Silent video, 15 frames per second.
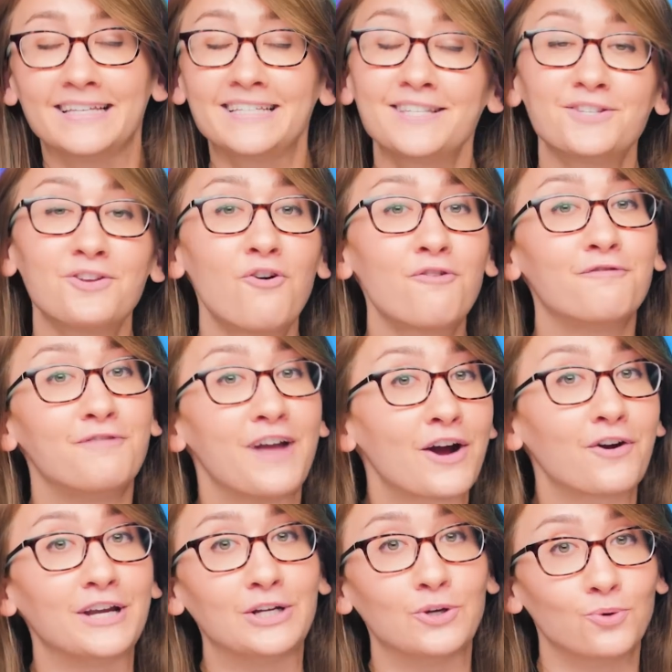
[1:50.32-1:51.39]
This is all
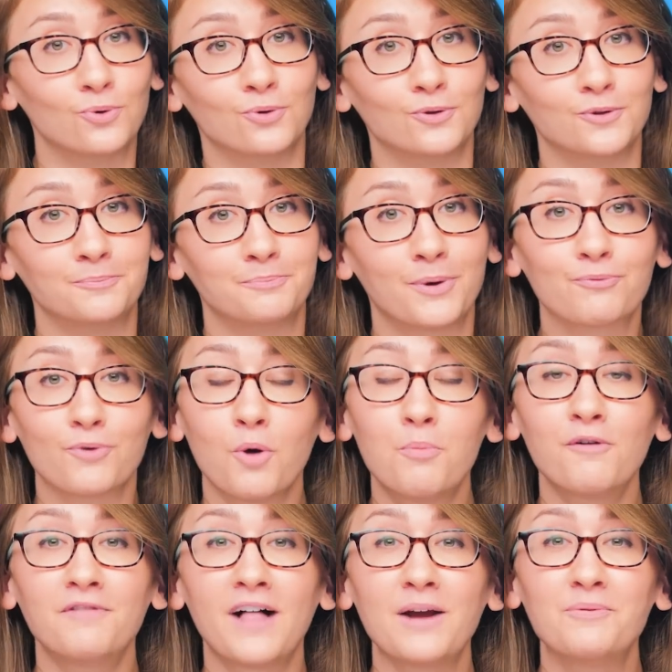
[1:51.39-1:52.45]
very cool, but
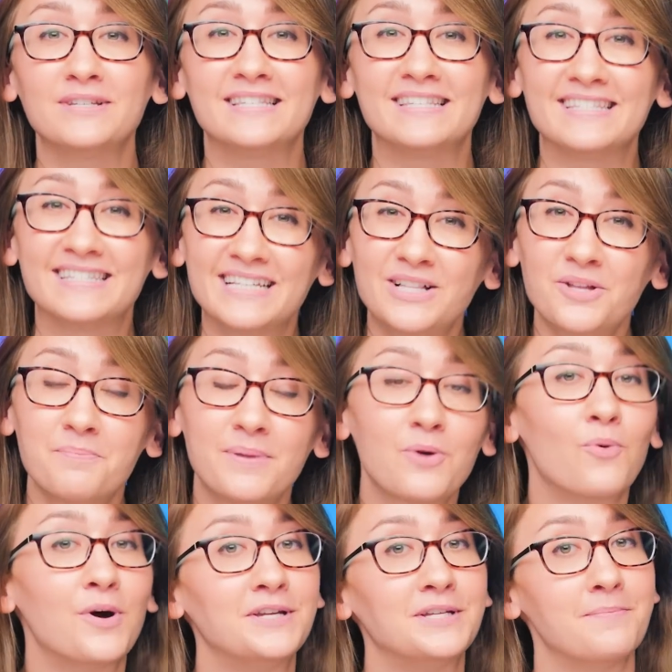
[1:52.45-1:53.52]
Robofly was still a
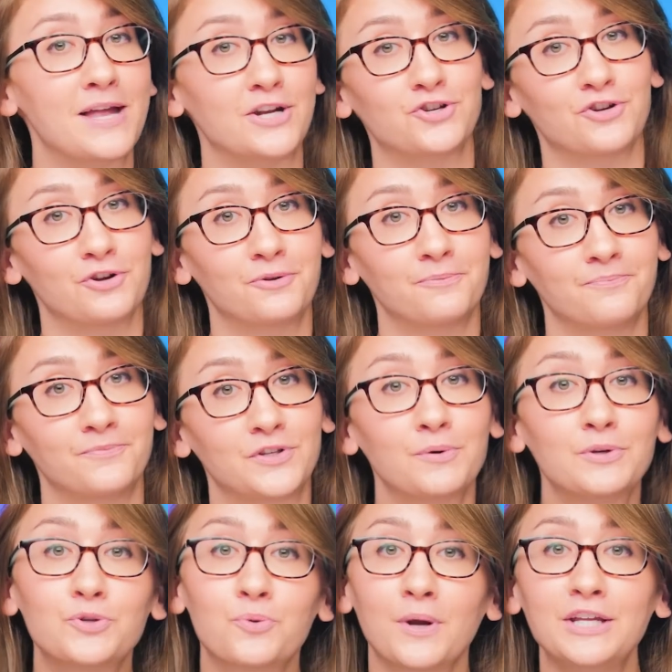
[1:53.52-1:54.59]
bit one-dimensional,
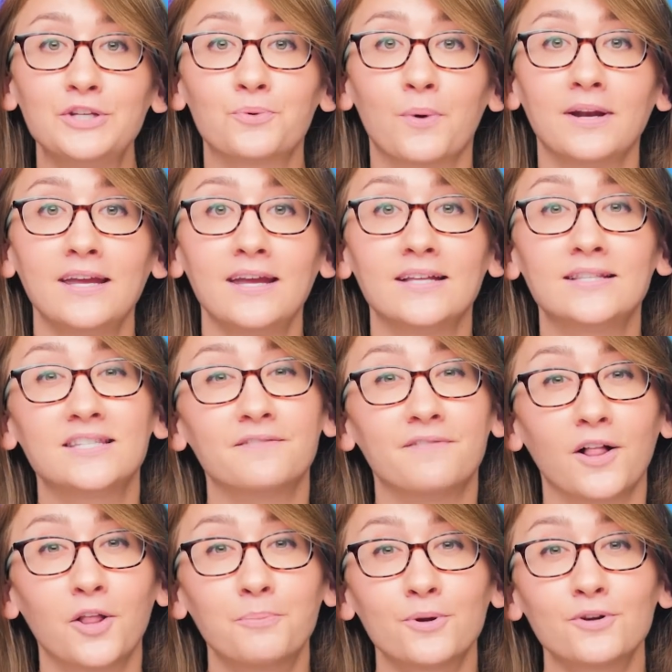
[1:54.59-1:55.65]
so in 2020, its
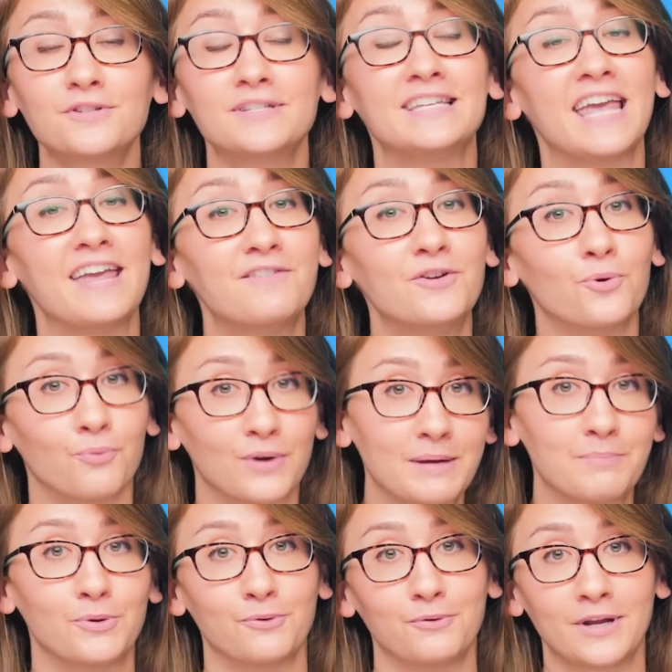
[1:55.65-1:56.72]
developers gave it a
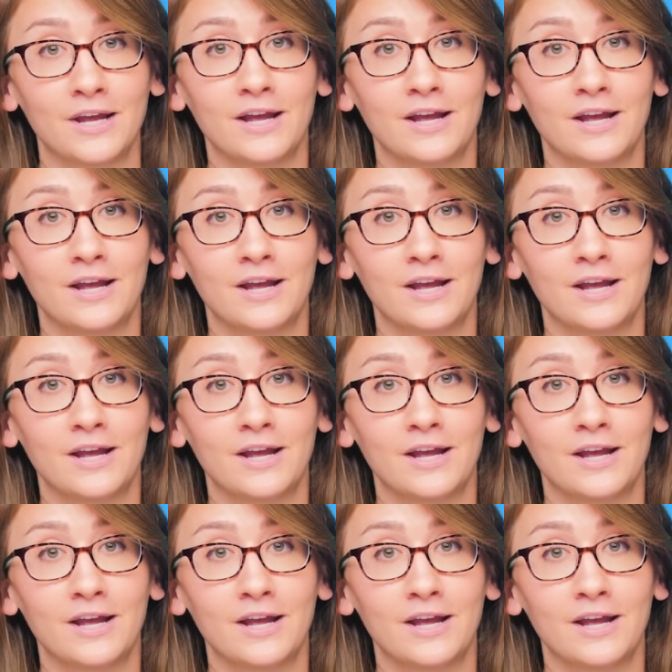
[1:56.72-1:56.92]
reboot.